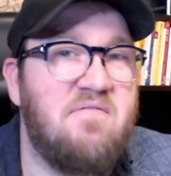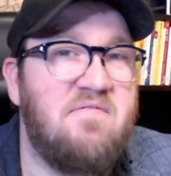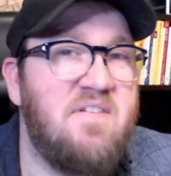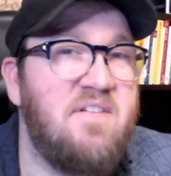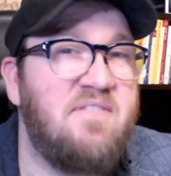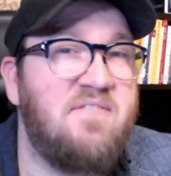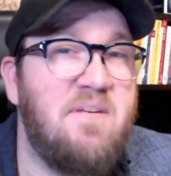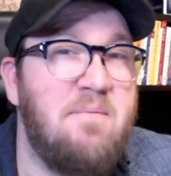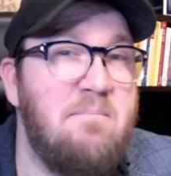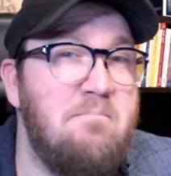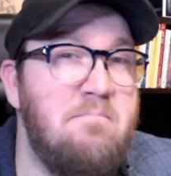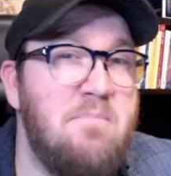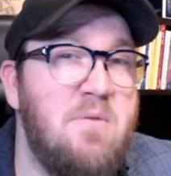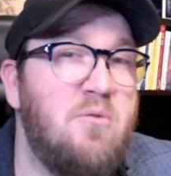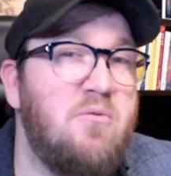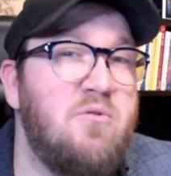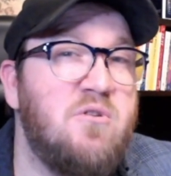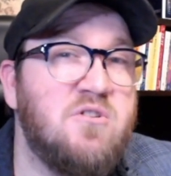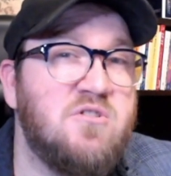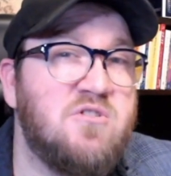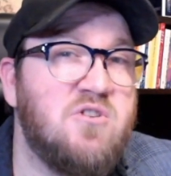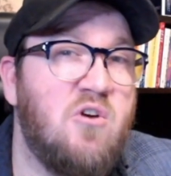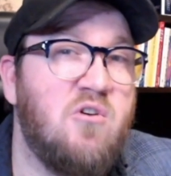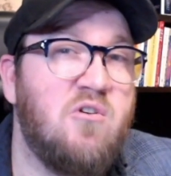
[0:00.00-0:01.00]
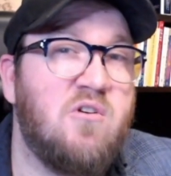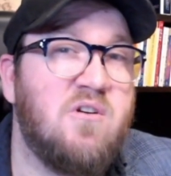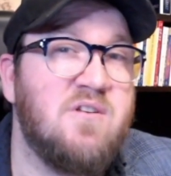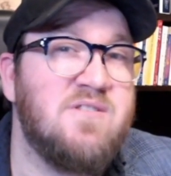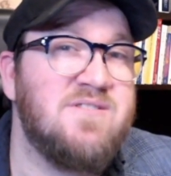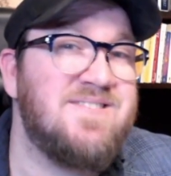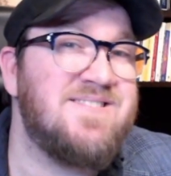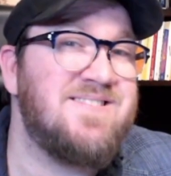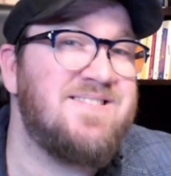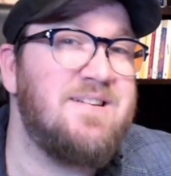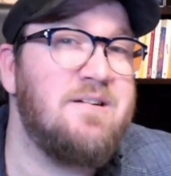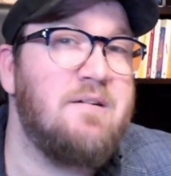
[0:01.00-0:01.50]
fifty million
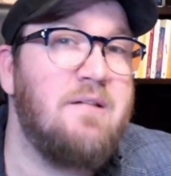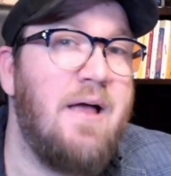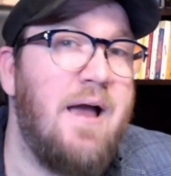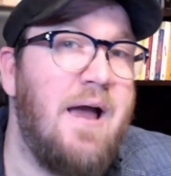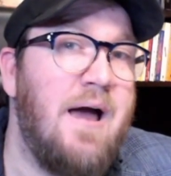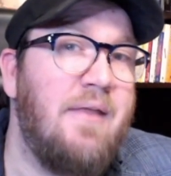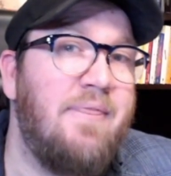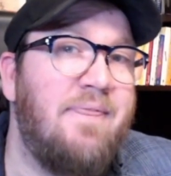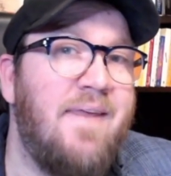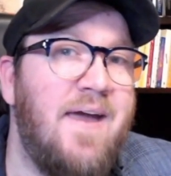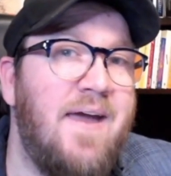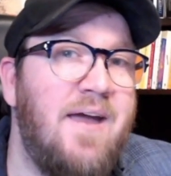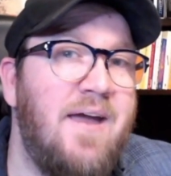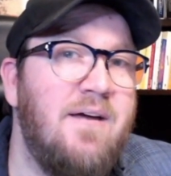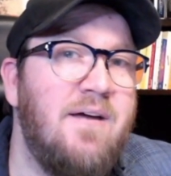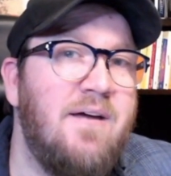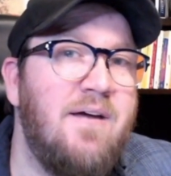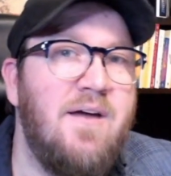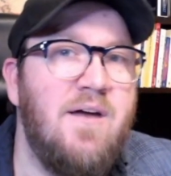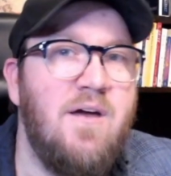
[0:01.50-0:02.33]
tokens still out there,